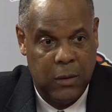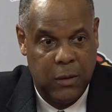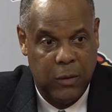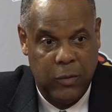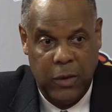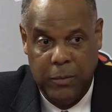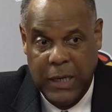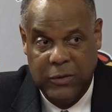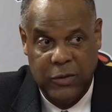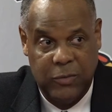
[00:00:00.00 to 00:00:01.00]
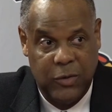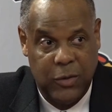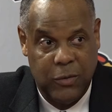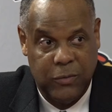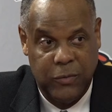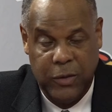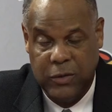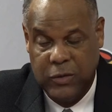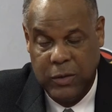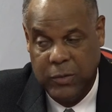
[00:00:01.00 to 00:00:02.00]
They run a matchup zone
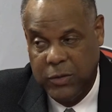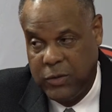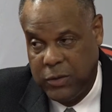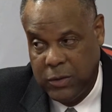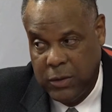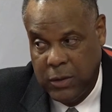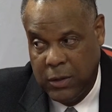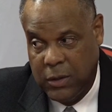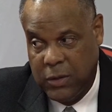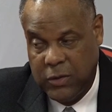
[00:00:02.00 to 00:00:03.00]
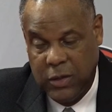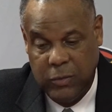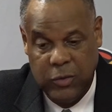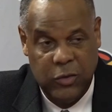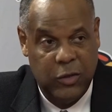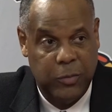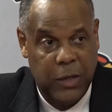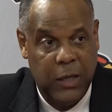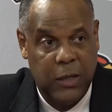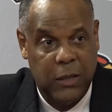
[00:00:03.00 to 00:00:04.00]
very similar to the team we just
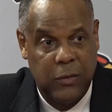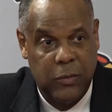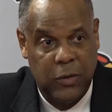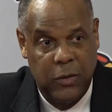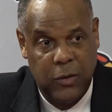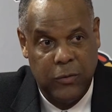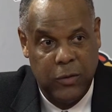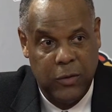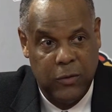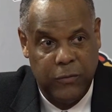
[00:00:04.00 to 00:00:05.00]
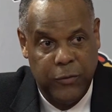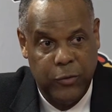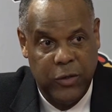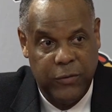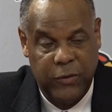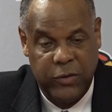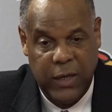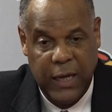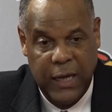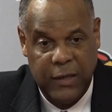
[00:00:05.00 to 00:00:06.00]
played with a few different
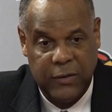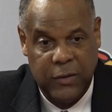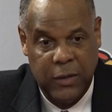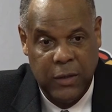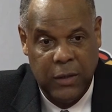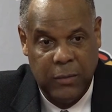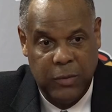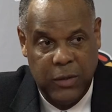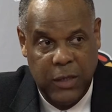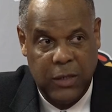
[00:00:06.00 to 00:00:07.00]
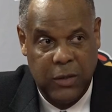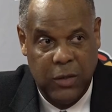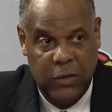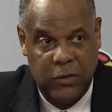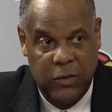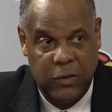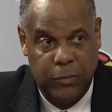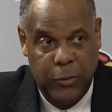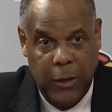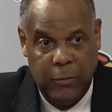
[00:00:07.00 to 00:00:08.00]
slides, but they can cause us some
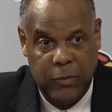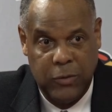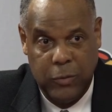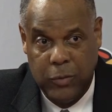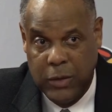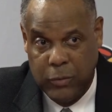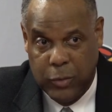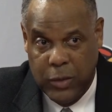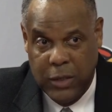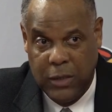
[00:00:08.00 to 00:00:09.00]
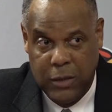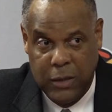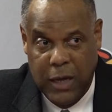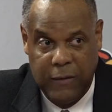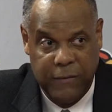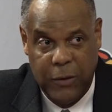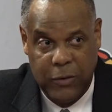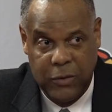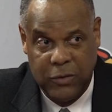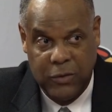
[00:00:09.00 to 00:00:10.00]
problems if we are not
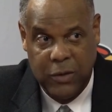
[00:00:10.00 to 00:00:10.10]
focused